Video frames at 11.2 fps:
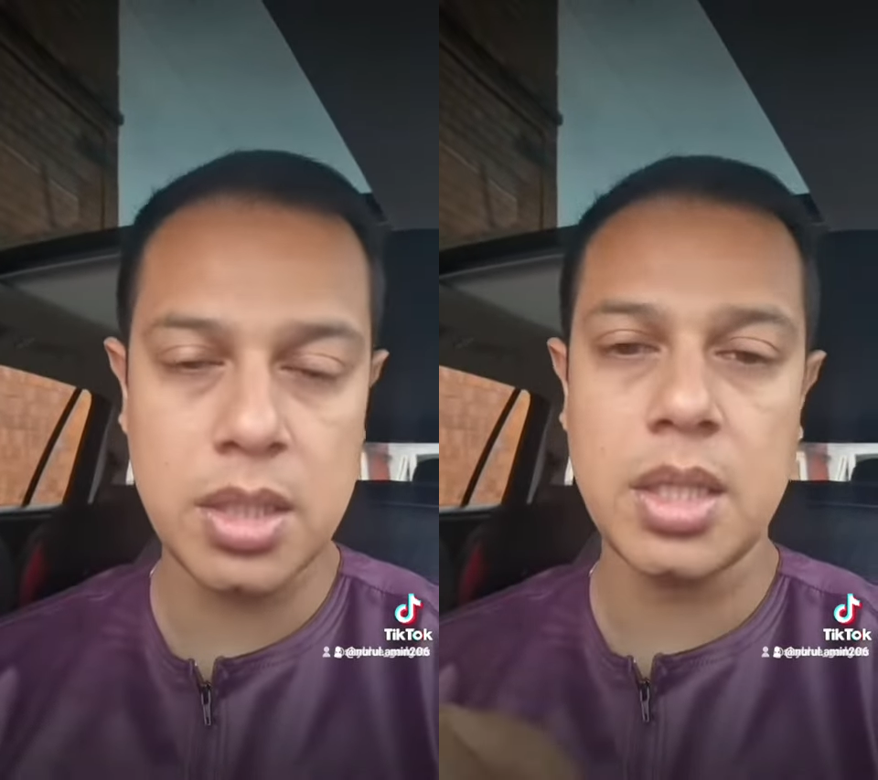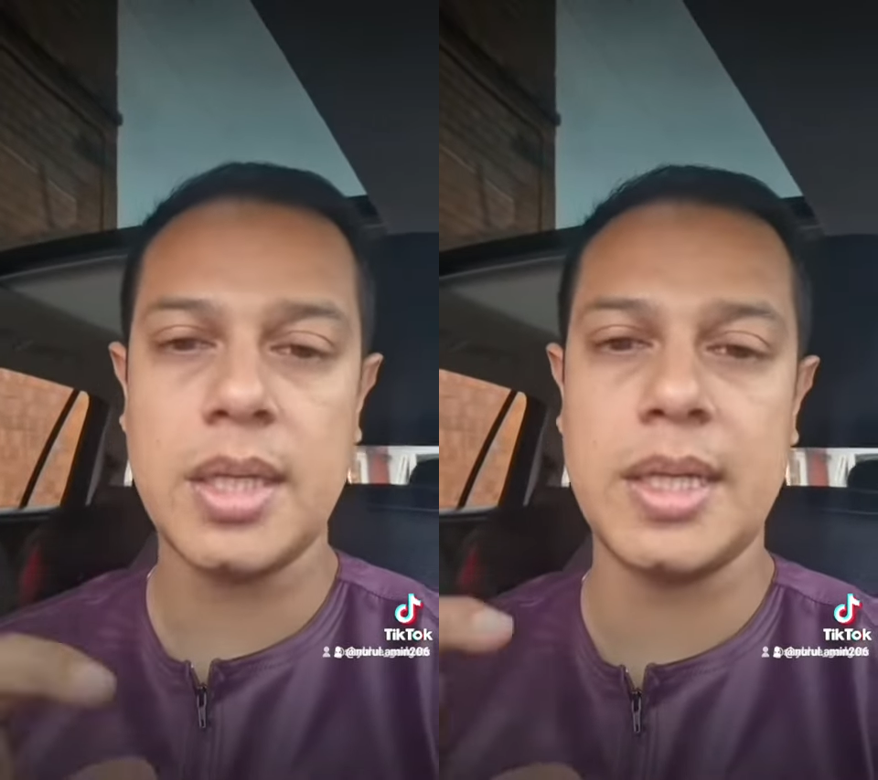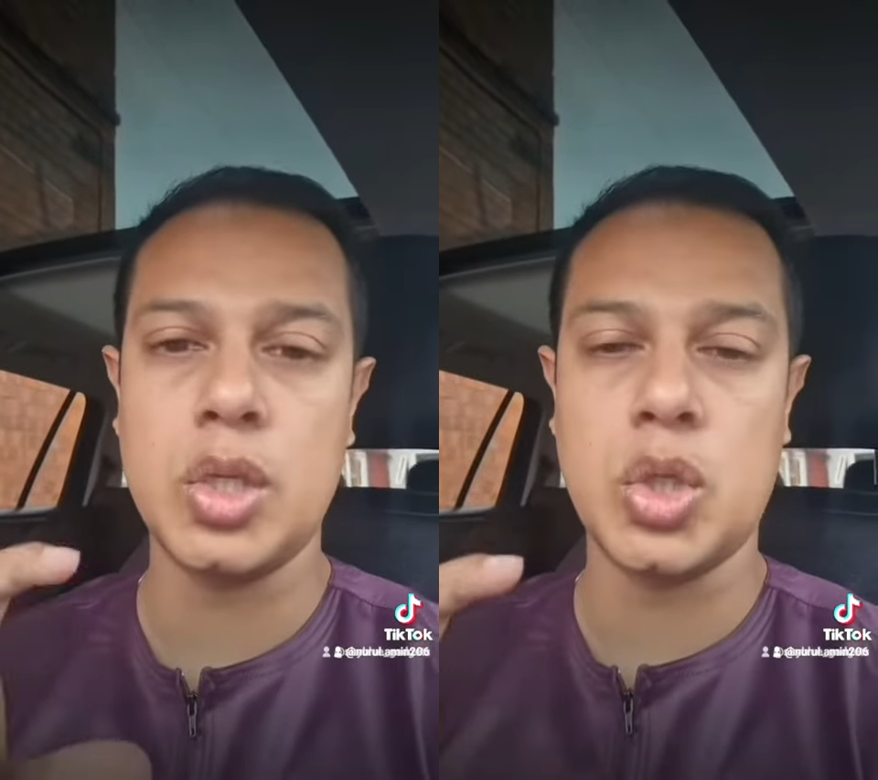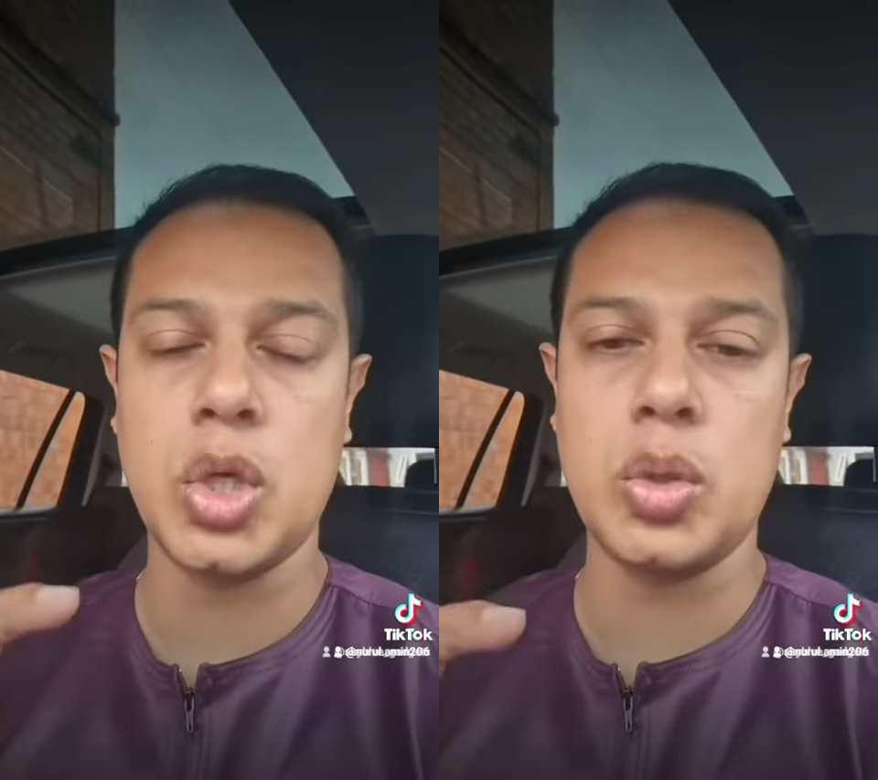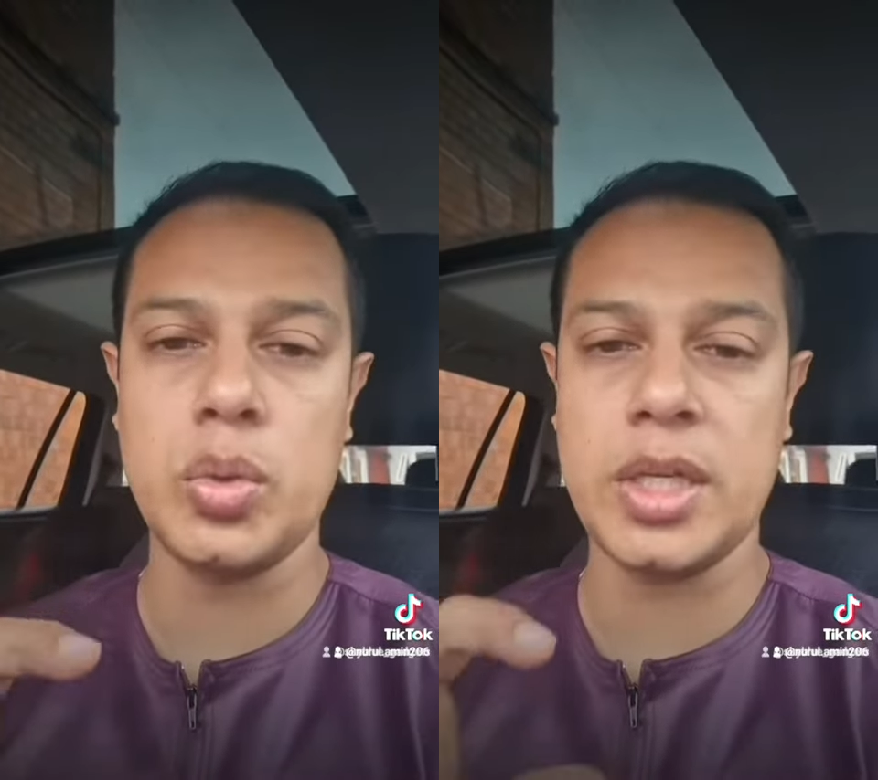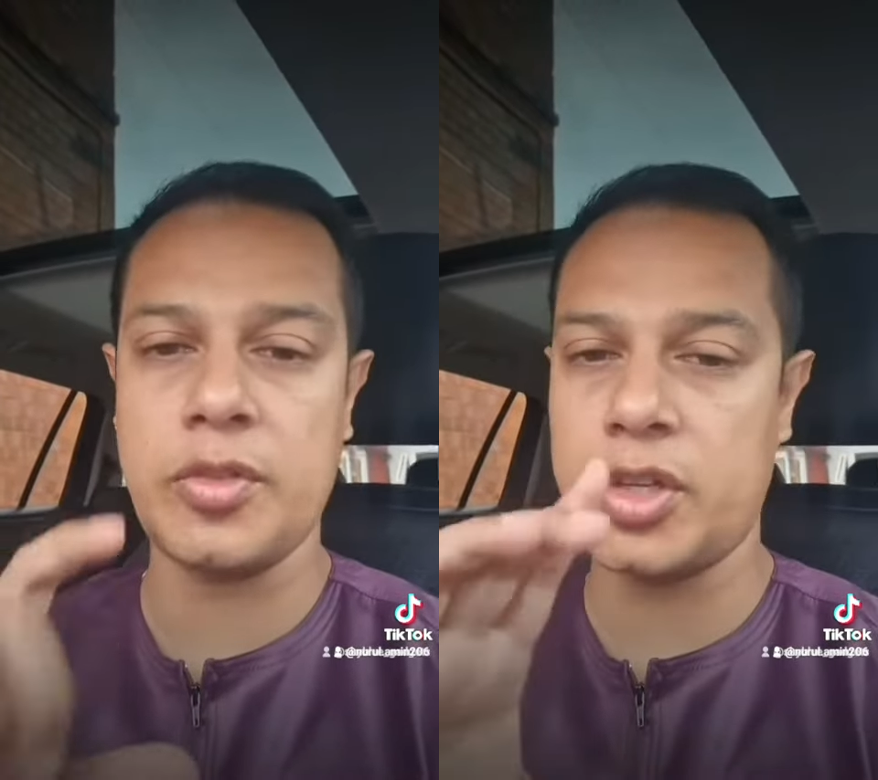It'll go,
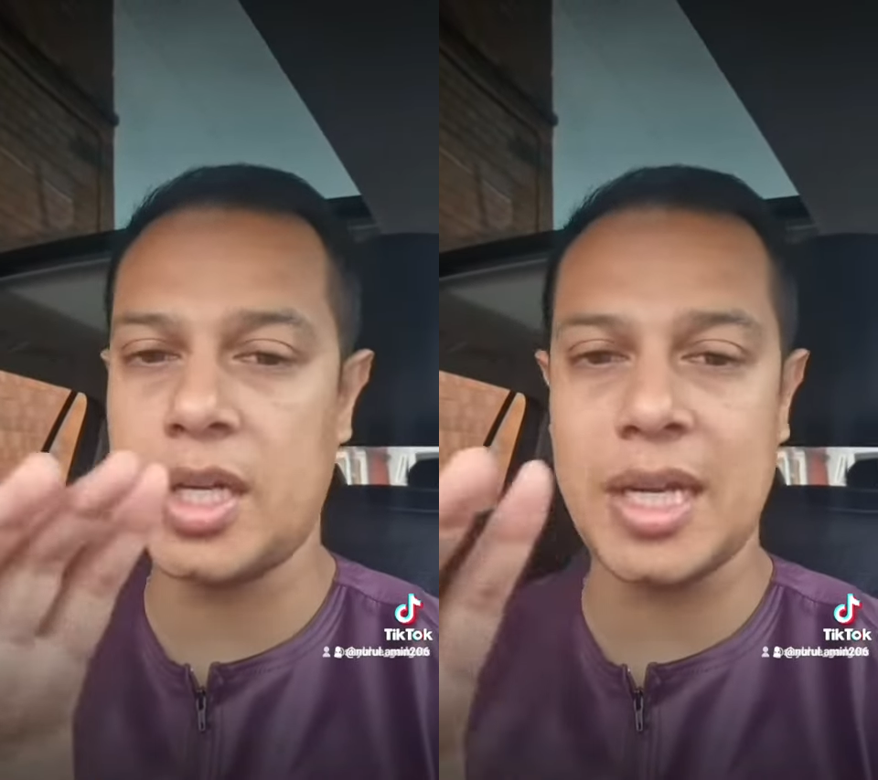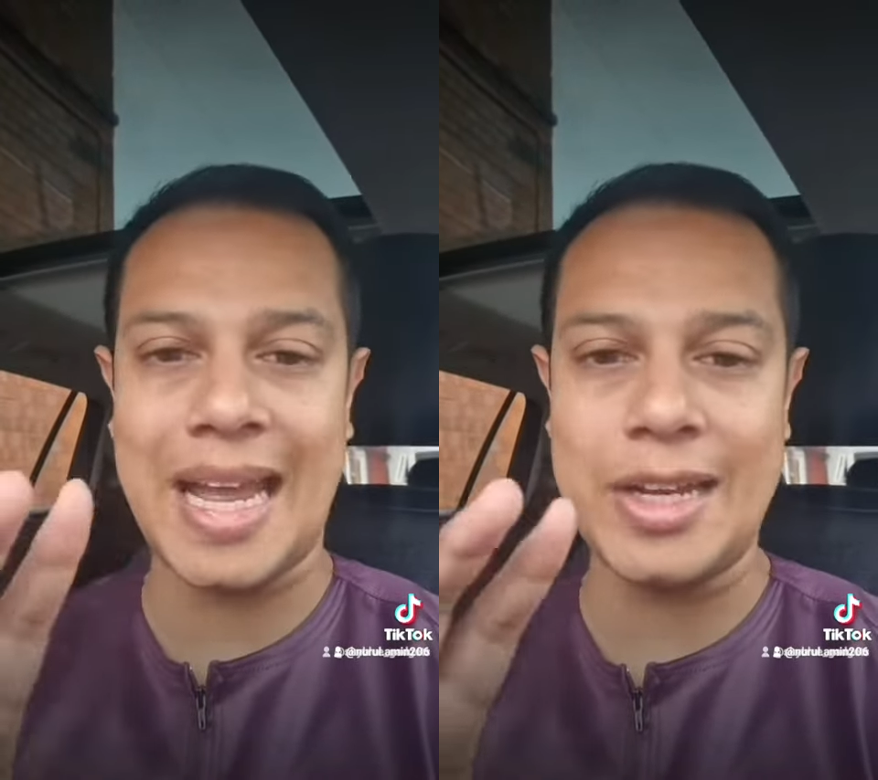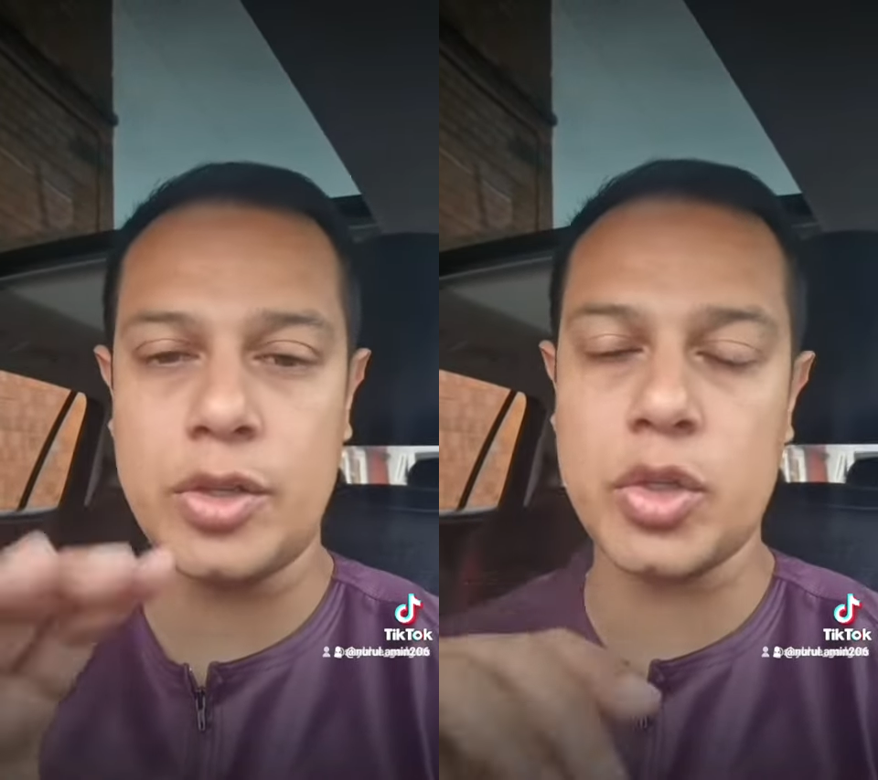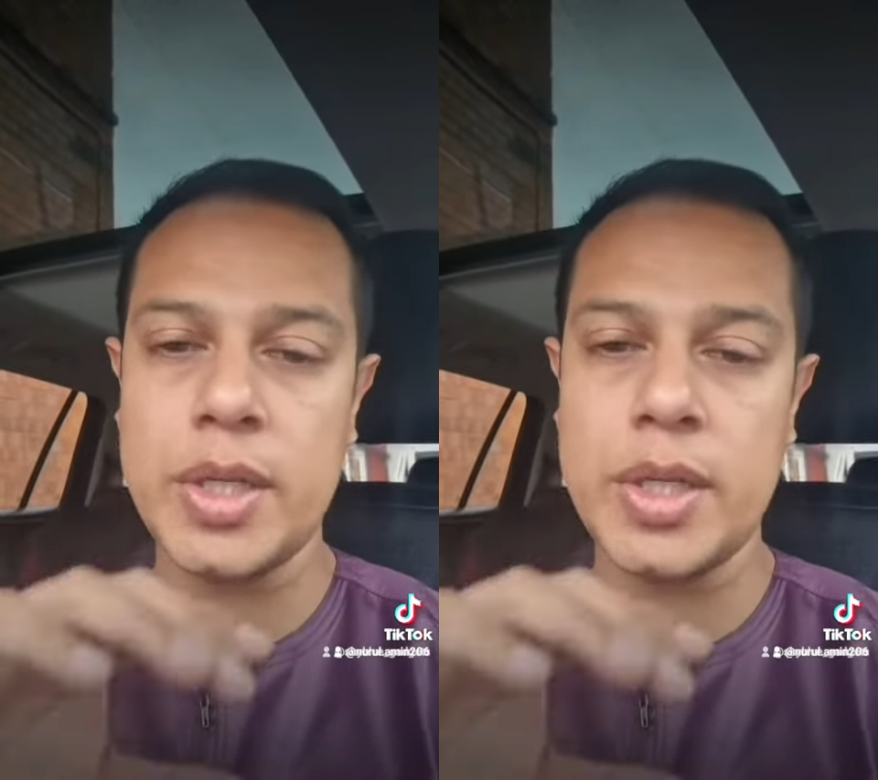if you got Android,